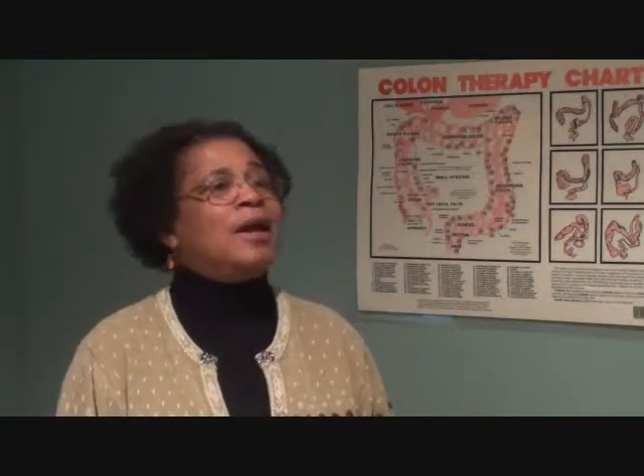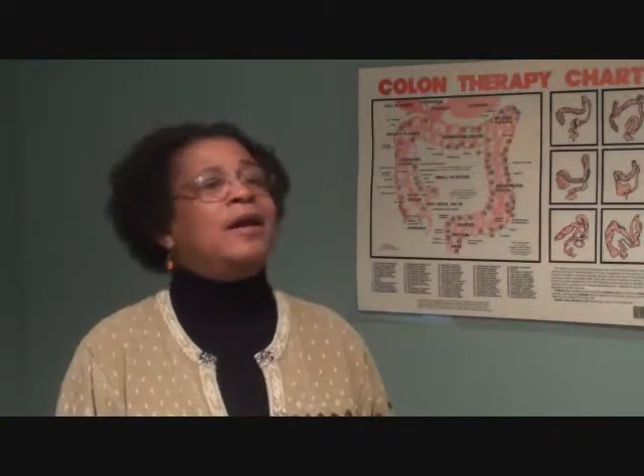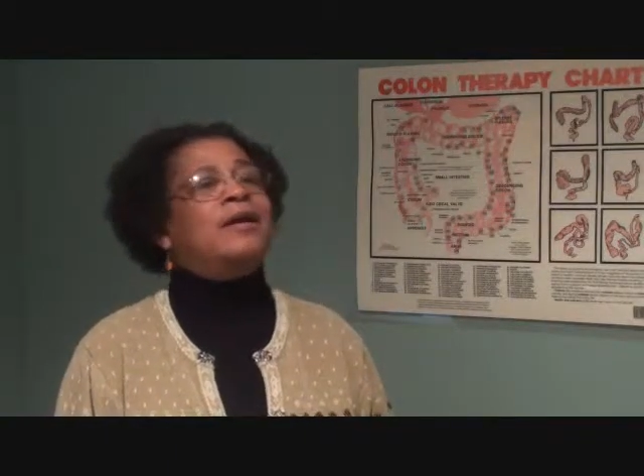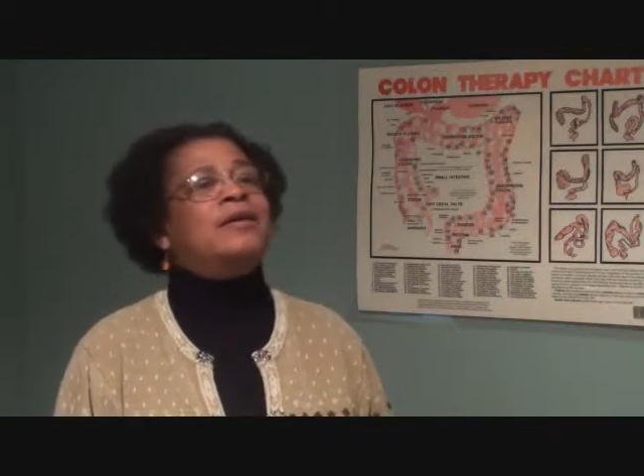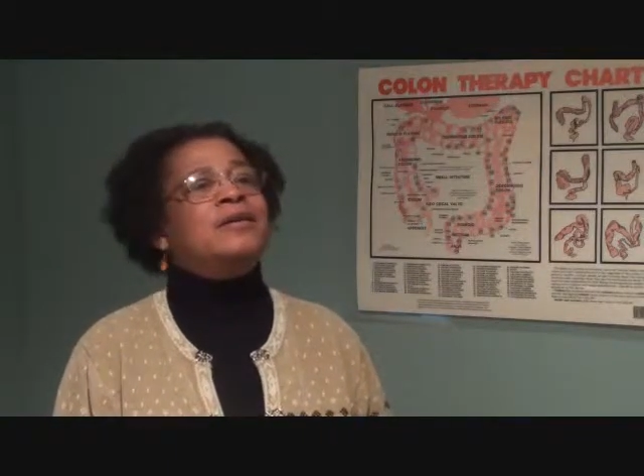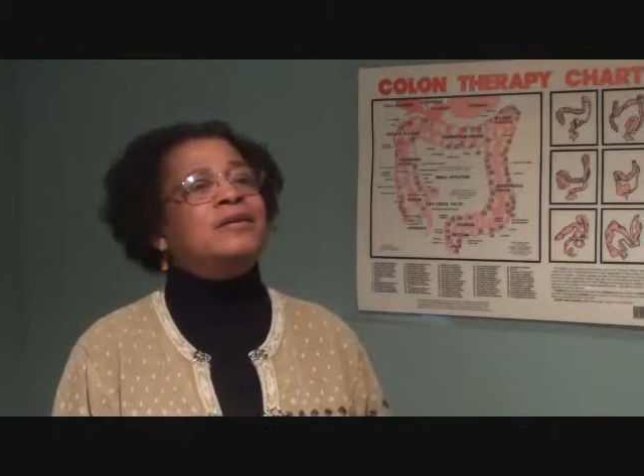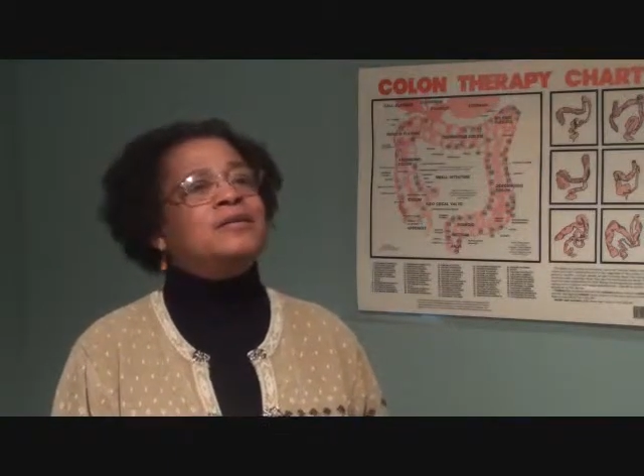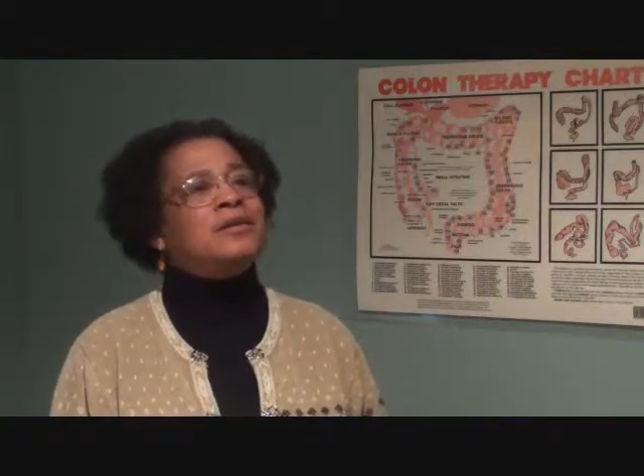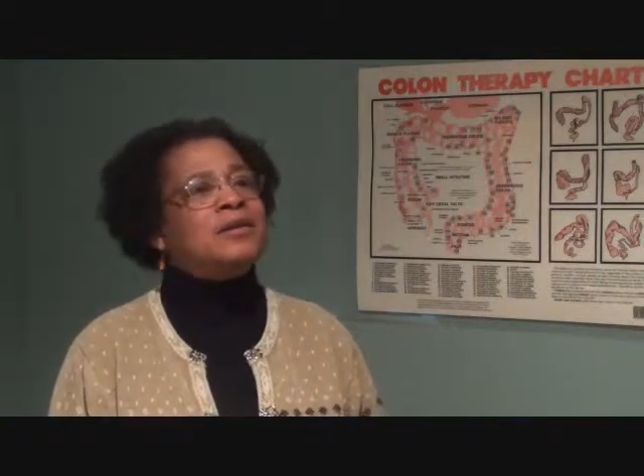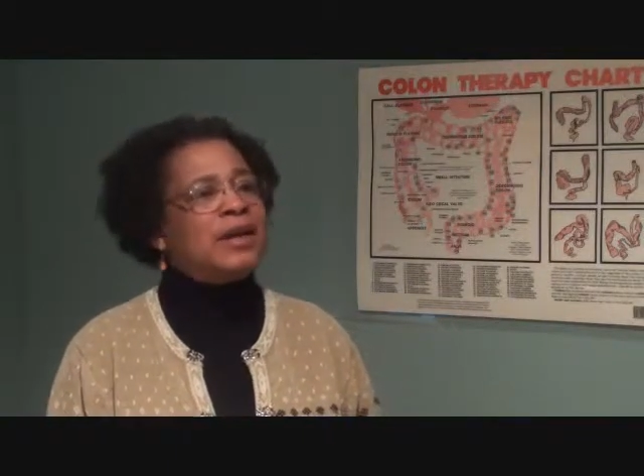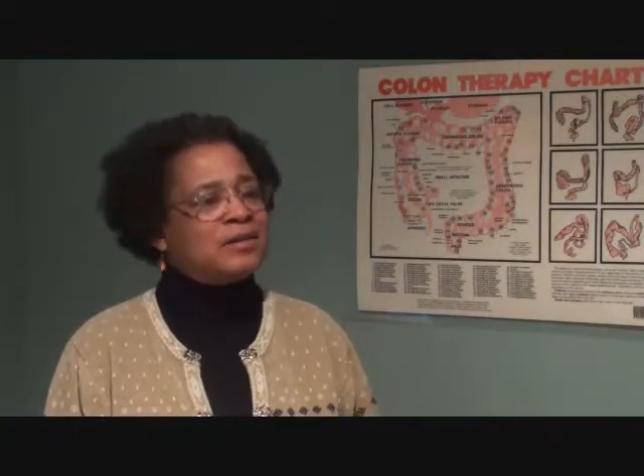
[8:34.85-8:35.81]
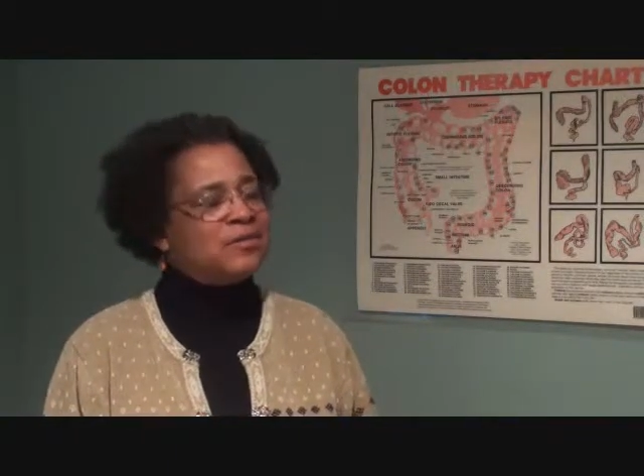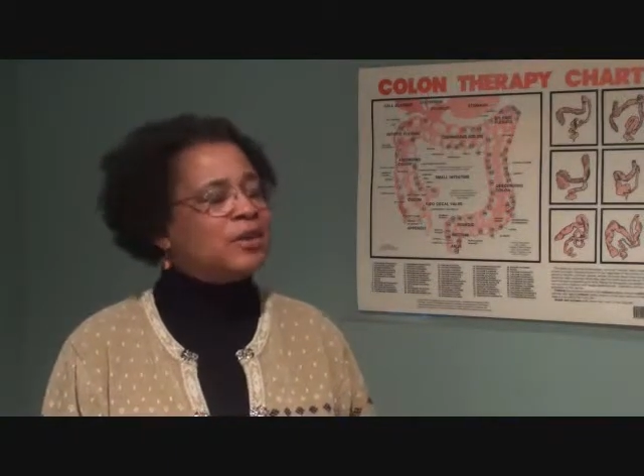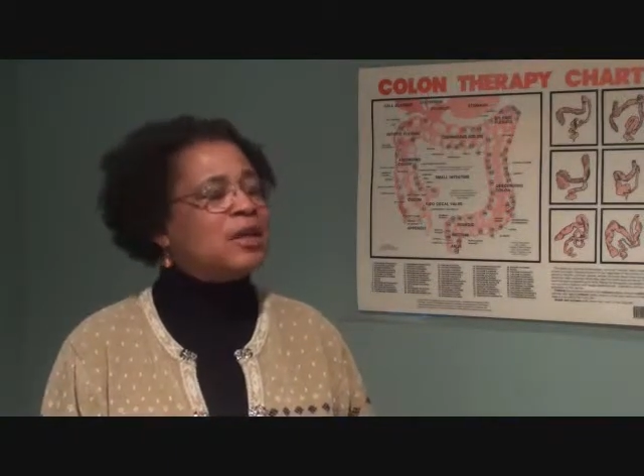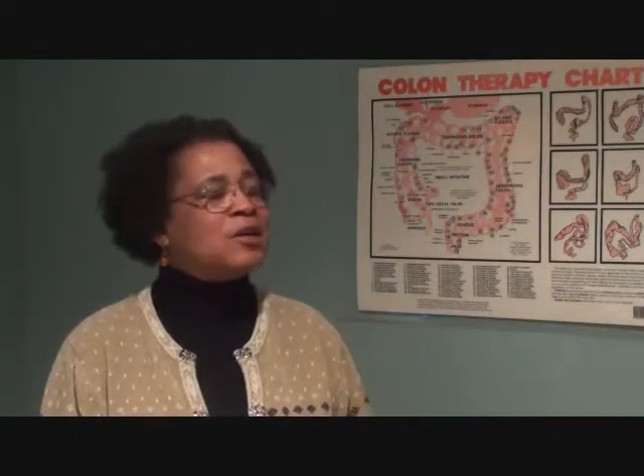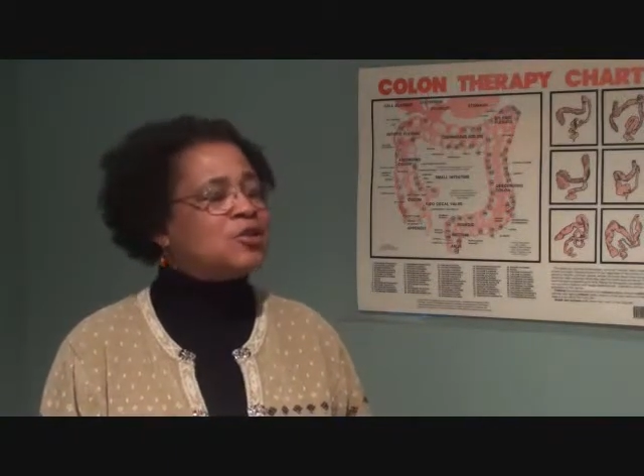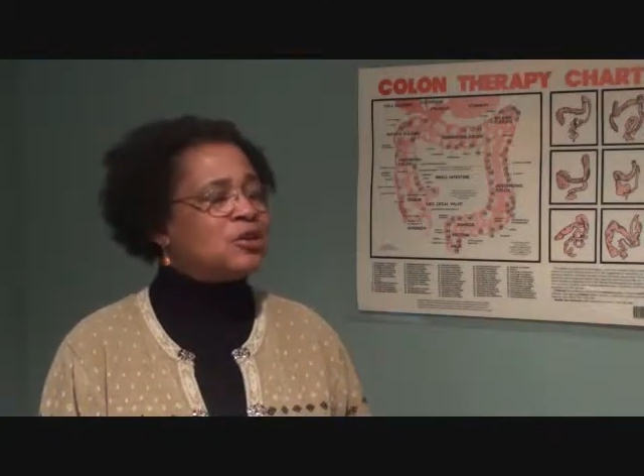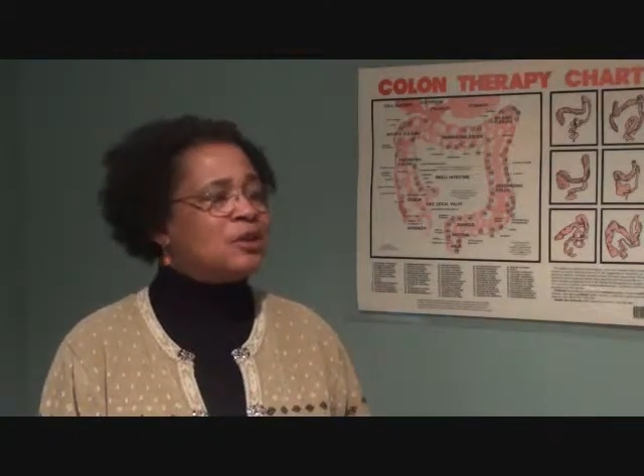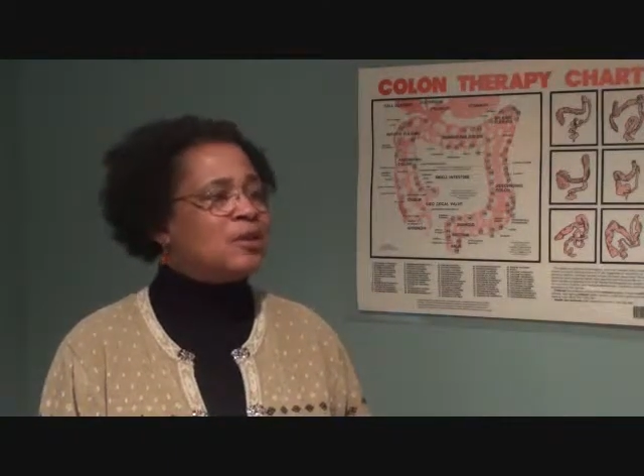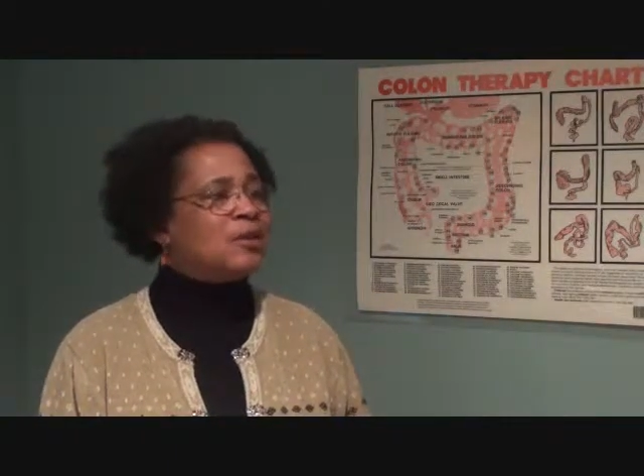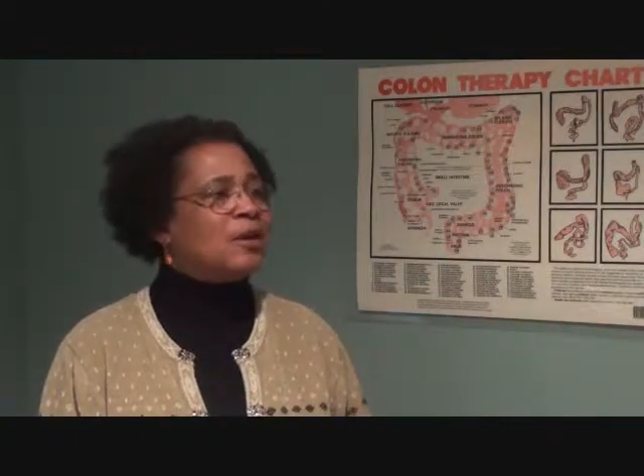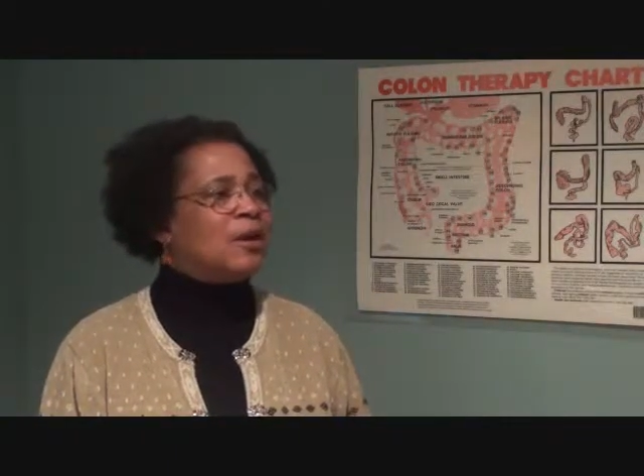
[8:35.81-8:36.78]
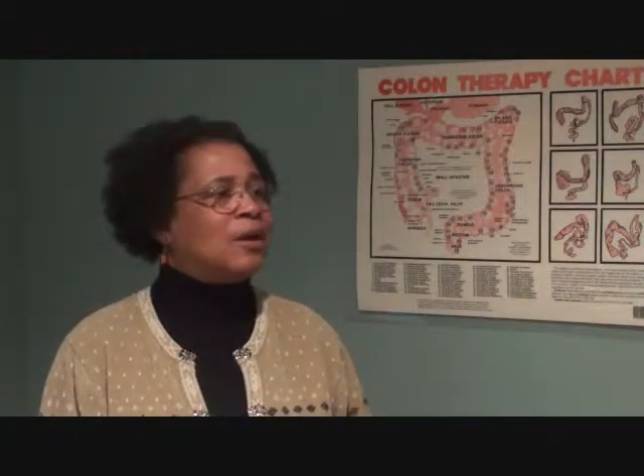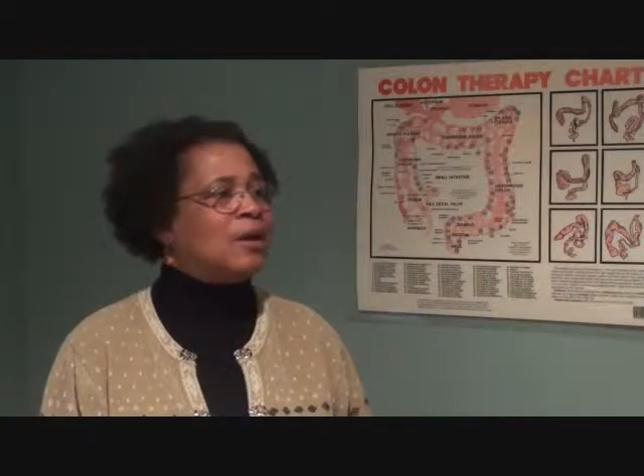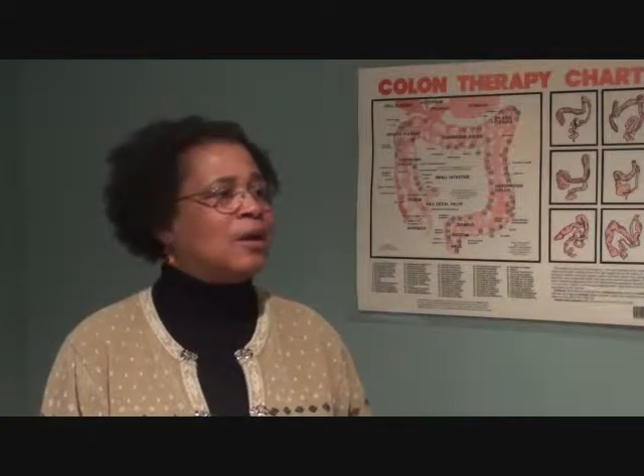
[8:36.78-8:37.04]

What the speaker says: And its classification